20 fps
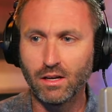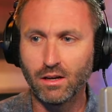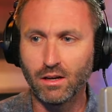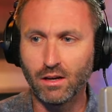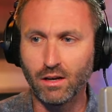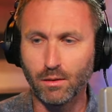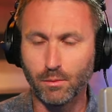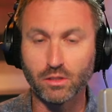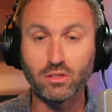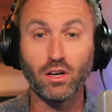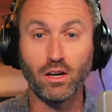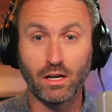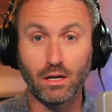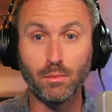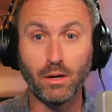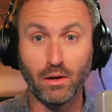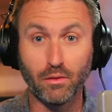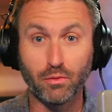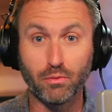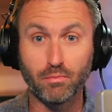I'll talk
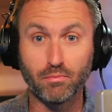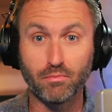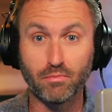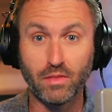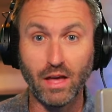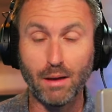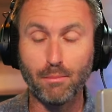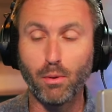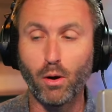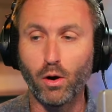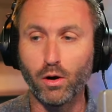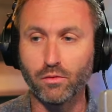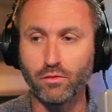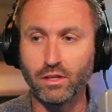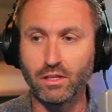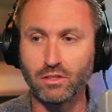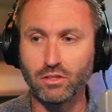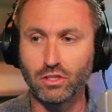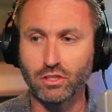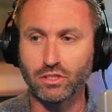about that part of
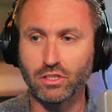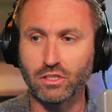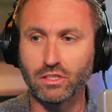it in just a